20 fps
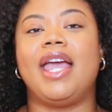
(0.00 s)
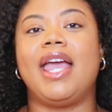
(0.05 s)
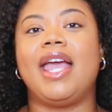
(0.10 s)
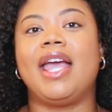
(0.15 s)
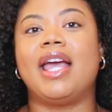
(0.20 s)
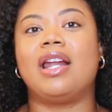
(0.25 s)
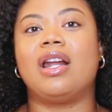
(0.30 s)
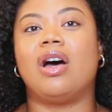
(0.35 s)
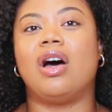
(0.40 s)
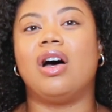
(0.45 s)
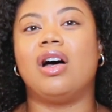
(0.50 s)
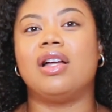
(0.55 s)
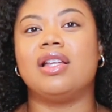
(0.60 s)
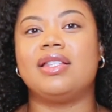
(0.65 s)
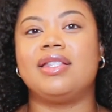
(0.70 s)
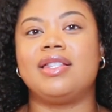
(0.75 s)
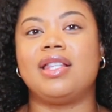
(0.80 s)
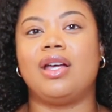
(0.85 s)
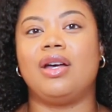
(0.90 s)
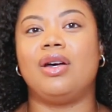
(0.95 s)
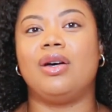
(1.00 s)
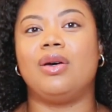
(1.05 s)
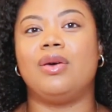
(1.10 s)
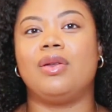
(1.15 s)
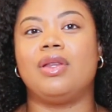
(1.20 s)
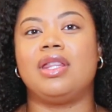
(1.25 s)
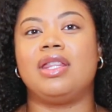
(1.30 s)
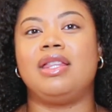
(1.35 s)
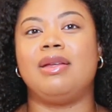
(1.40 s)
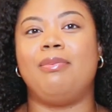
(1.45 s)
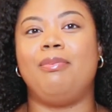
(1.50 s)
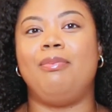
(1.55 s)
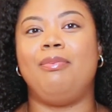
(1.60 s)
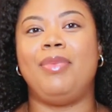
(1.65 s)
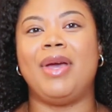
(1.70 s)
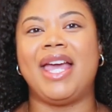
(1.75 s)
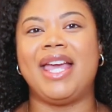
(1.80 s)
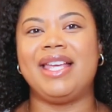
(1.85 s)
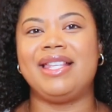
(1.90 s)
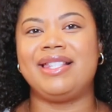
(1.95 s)
And also the
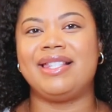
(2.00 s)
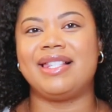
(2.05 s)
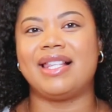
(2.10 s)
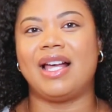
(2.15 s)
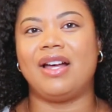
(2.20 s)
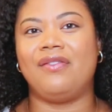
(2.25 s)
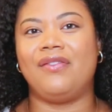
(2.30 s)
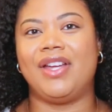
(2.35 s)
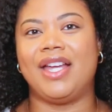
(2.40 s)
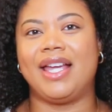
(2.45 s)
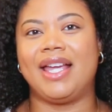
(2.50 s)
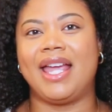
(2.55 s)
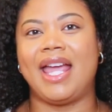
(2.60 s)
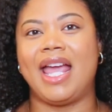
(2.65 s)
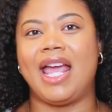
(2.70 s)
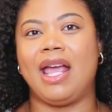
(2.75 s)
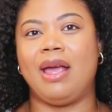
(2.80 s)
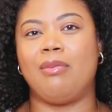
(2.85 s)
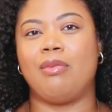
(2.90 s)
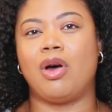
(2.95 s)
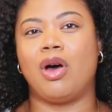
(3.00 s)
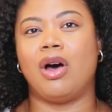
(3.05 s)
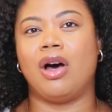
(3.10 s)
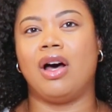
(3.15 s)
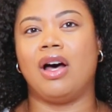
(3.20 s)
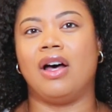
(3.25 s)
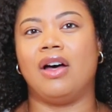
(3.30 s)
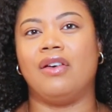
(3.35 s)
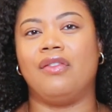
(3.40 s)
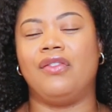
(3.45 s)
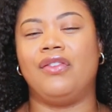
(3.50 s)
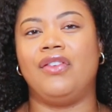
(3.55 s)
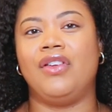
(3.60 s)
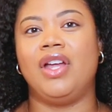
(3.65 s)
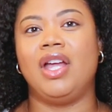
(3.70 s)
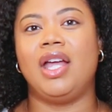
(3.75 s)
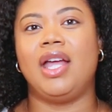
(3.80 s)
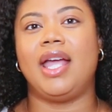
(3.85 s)
base of it came off,